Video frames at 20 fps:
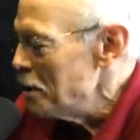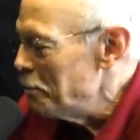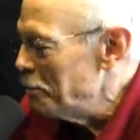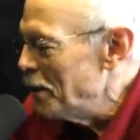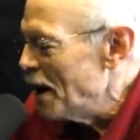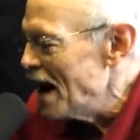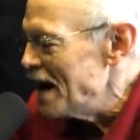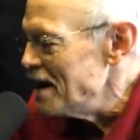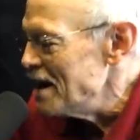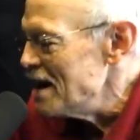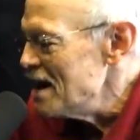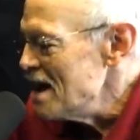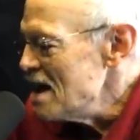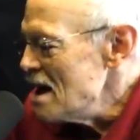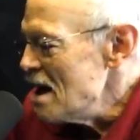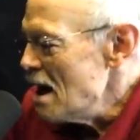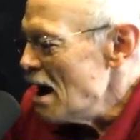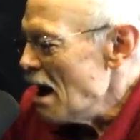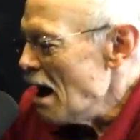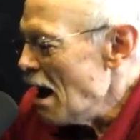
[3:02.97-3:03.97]
but
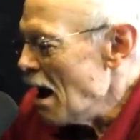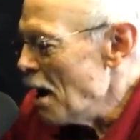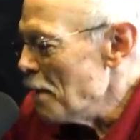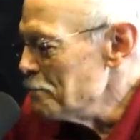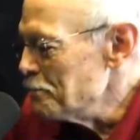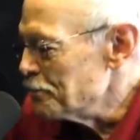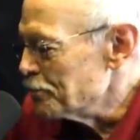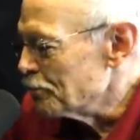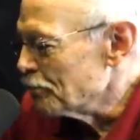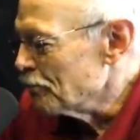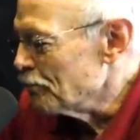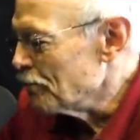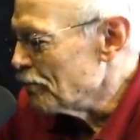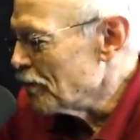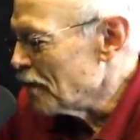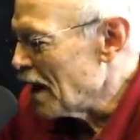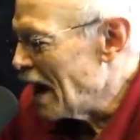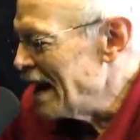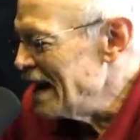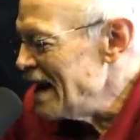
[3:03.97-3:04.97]
um,
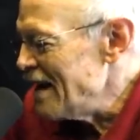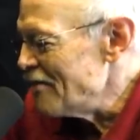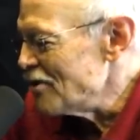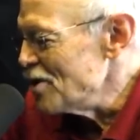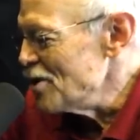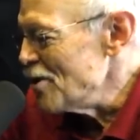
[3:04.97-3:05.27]
I never